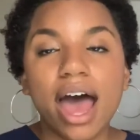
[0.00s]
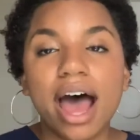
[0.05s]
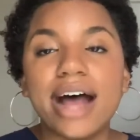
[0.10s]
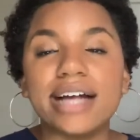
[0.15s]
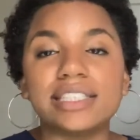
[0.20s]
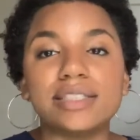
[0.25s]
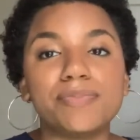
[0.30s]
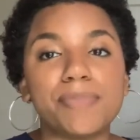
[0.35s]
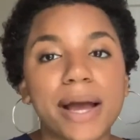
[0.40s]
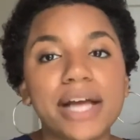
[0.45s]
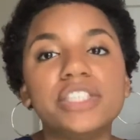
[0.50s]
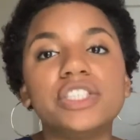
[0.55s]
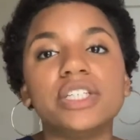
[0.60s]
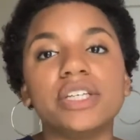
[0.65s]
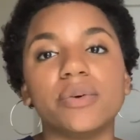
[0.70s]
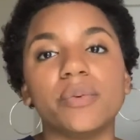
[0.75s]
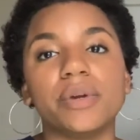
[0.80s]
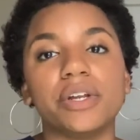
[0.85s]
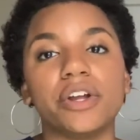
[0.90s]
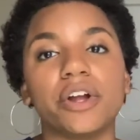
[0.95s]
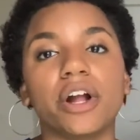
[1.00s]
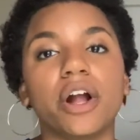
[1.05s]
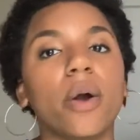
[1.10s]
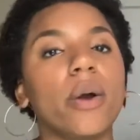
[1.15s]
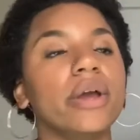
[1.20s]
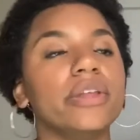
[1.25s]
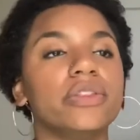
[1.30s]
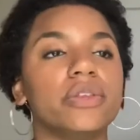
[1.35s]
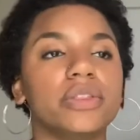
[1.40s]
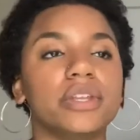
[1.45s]
especially when you're
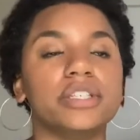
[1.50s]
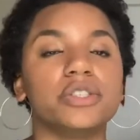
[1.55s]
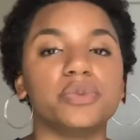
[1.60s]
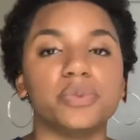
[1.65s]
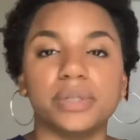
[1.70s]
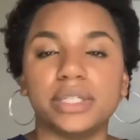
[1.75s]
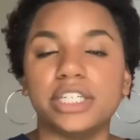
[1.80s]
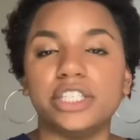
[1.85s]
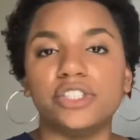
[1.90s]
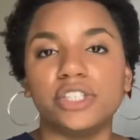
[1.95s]
going through this really